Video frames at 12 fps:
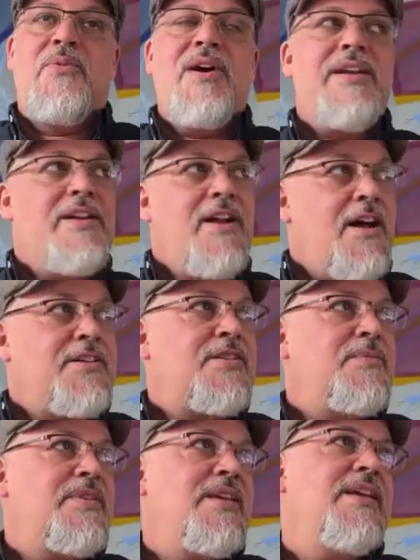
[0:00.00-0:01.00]
What an
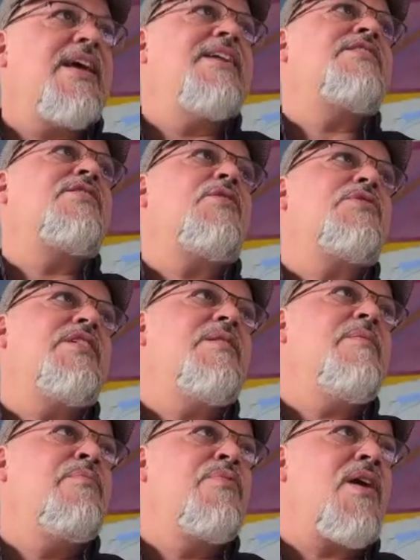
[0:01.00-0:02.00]
awesome thing. And so
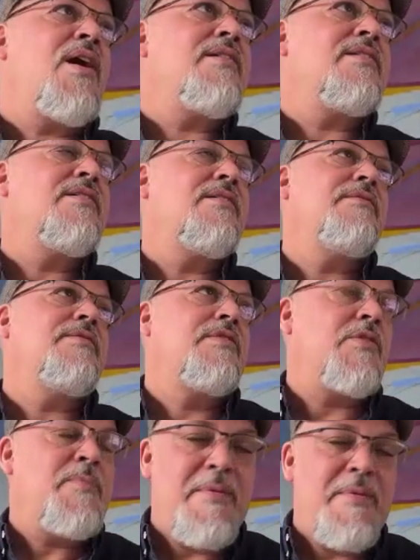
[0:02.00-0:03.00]

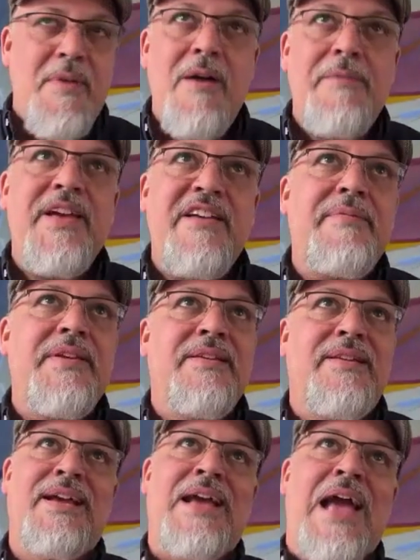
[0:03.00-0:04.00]
so my mom gave
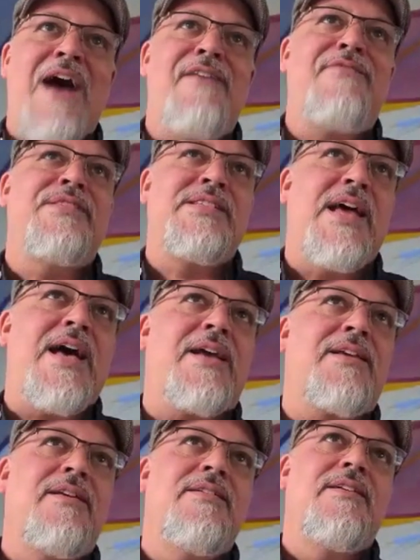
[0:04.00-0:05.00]
me like half a
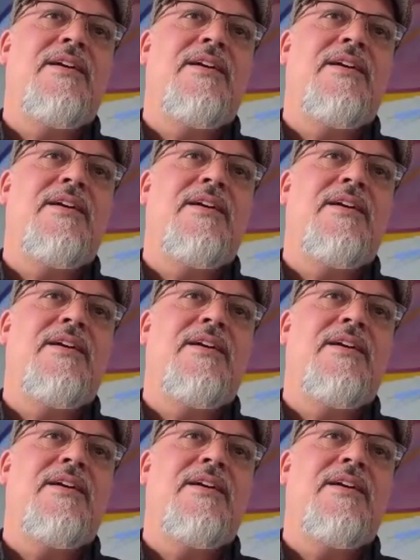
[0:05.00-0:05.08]
stack,